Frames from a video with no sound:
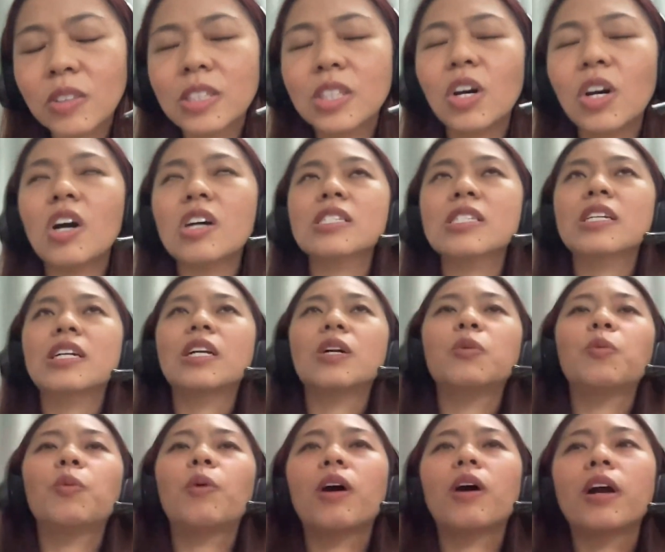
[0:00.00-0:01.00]
the Oscar
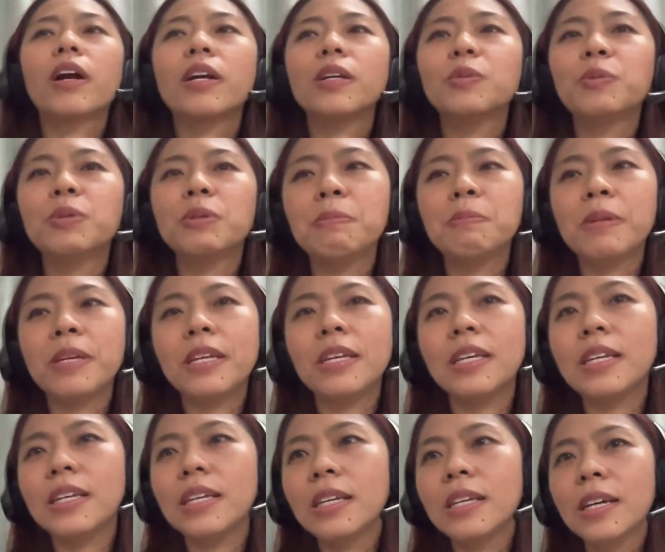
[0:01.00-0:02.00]
award would
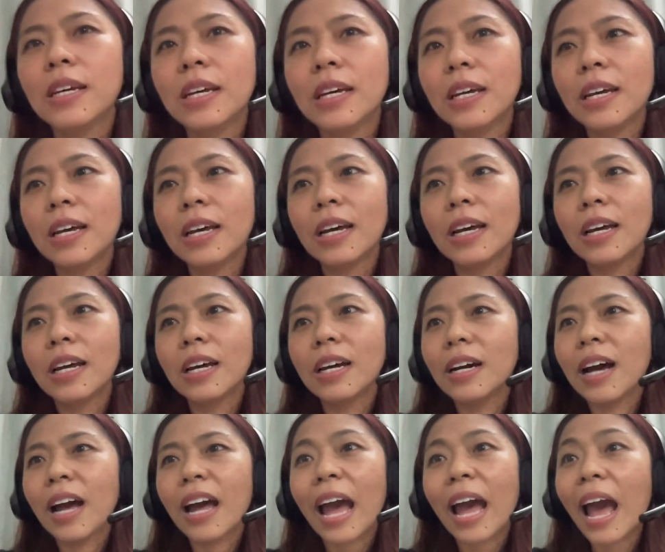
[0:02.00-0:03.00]
be
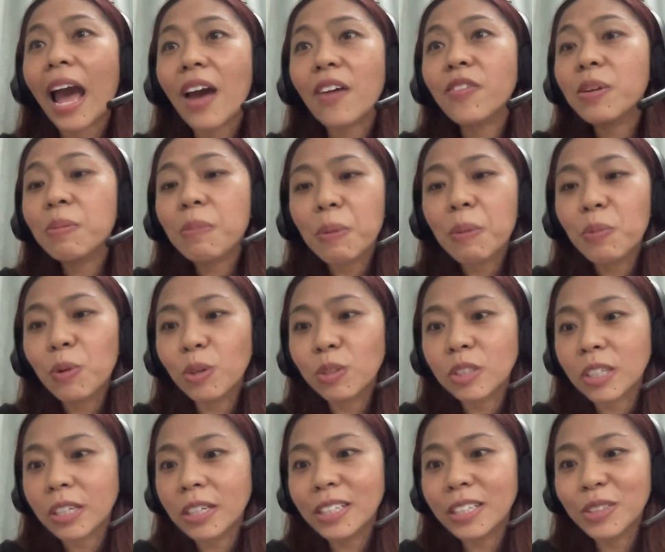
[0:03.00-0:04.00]
having my book
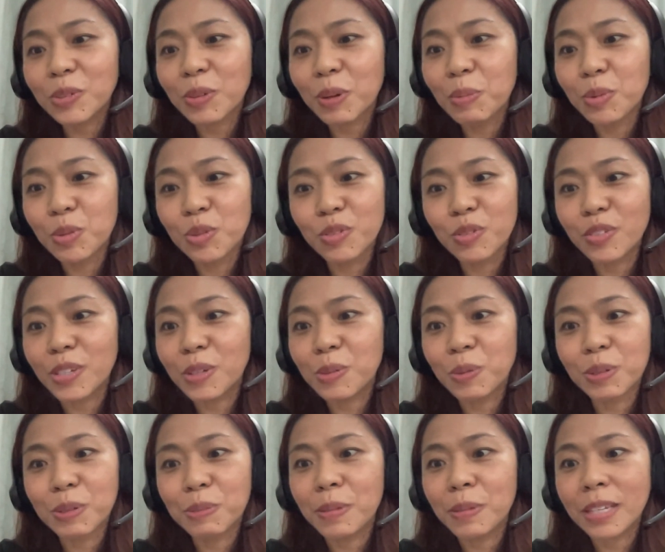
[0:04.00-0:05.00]
turned into a movie
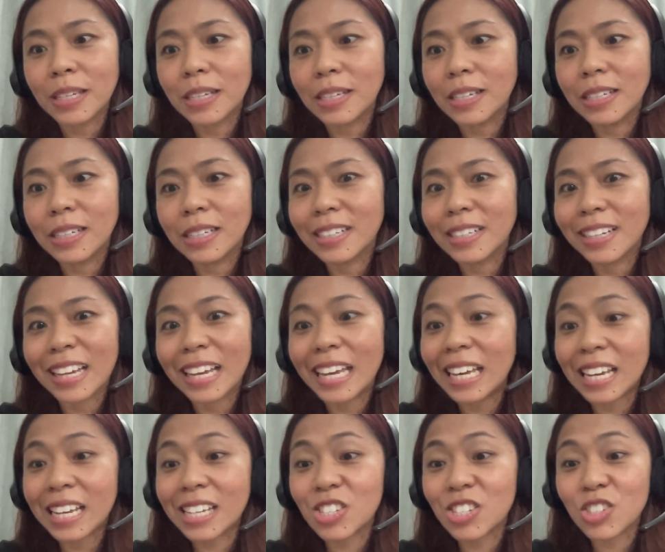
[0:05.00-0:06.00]
would be
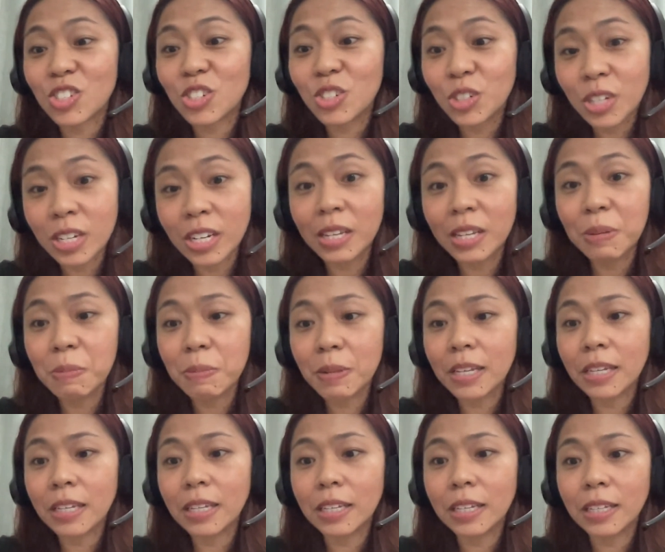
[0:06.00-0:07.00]

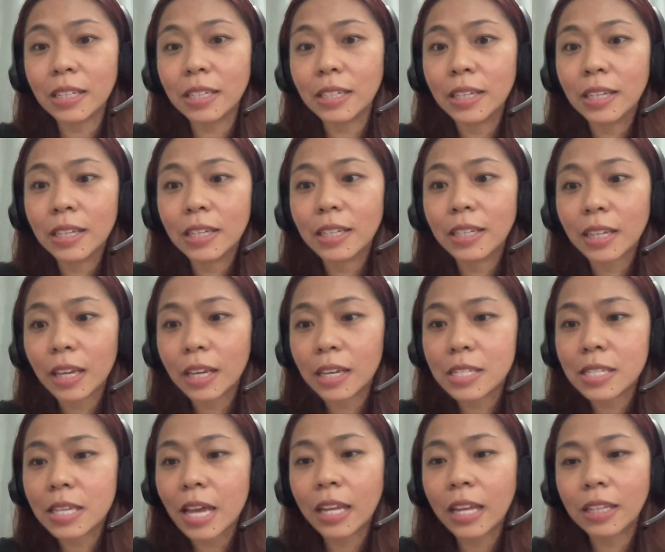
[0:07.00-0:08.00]
extremely
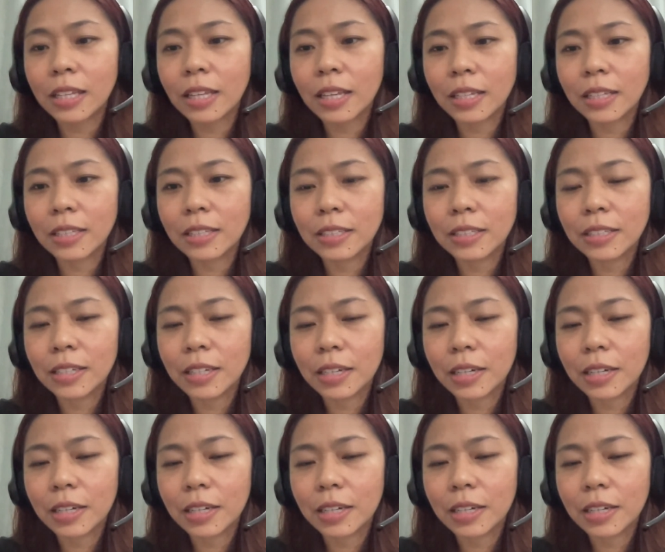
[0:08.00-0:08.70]
exciting.